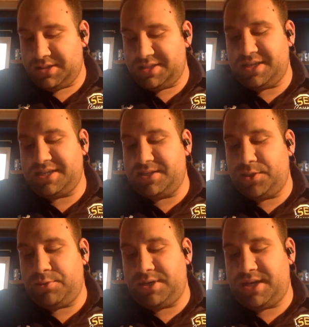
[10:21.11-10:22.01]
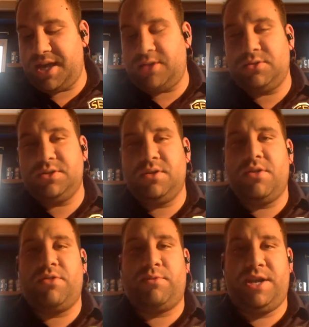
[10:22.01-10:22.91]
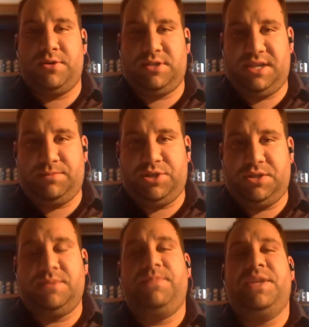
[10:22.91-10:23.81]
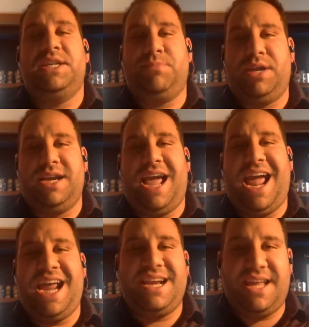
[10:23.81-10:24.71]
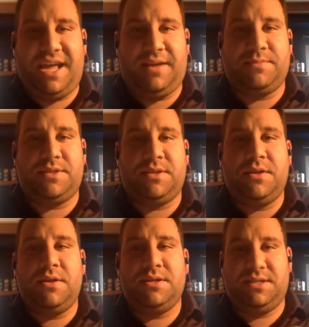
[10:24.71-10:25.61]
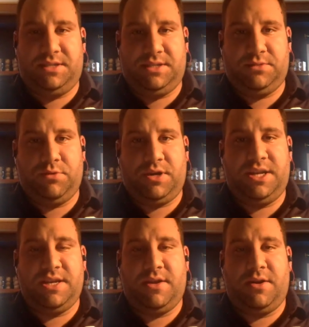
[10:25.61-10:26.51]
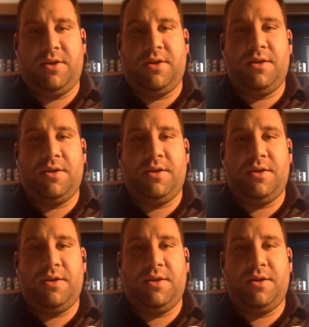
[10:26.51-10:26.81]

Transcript: 63 tackles, 3 interceptions. He's played 8 games since his rookie year.